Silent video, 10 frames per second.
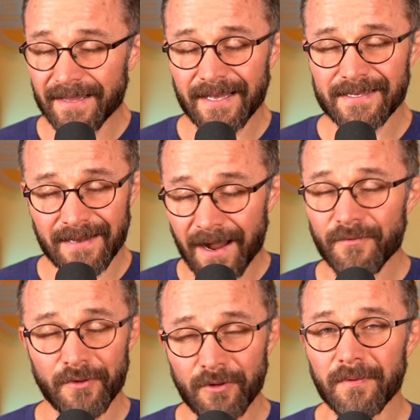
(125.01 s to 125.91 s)
That's
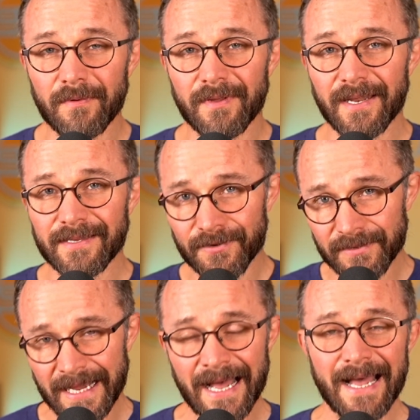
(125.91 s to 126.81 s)
non-renewable, and it's your
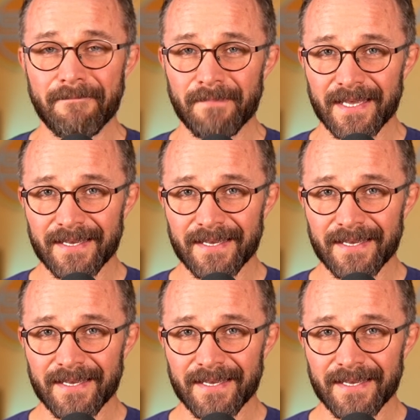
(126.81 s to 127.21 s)
time.